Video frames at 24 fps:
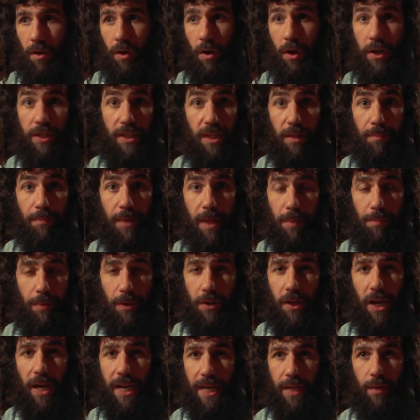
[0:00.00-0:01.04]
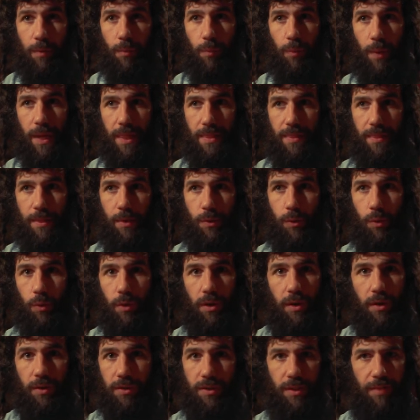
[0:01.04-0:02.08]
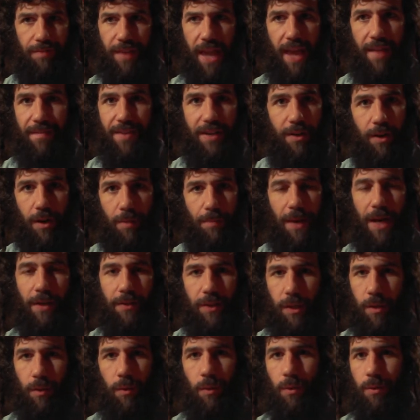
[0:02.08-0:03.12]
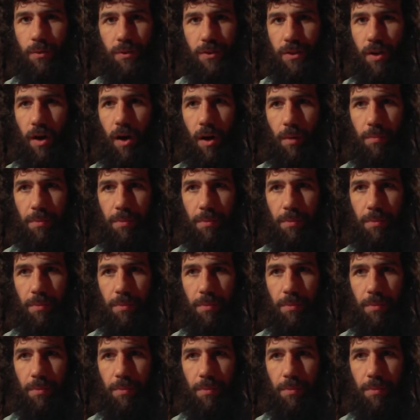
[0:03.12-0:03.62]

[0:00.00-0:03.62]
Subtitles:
on Yom Kippur night, when the doors of heaven are about to close to all